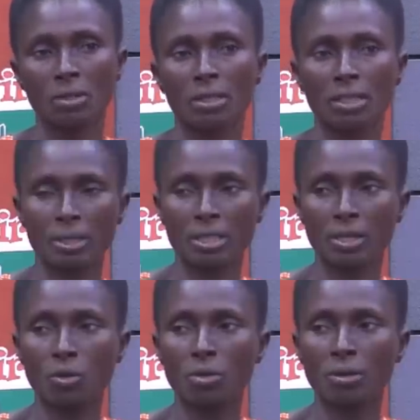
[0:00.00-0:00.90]
Let me dear
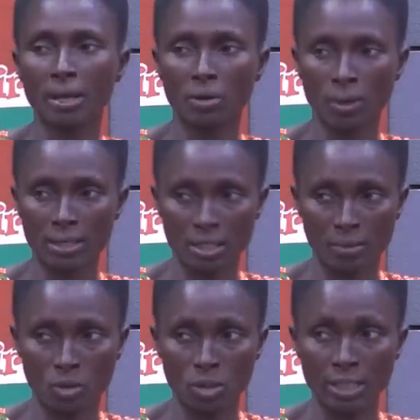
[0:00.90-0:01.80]
good name, watch him
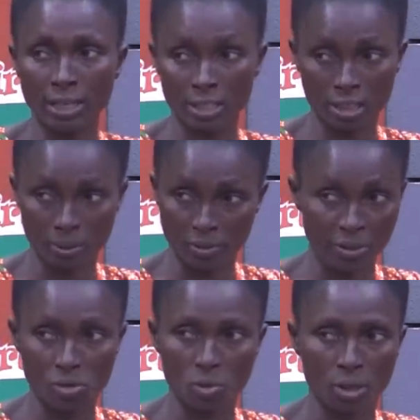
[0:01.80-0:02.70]
with the country, my
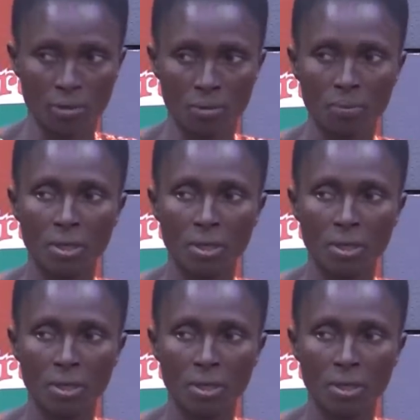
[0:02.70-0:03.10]
first one.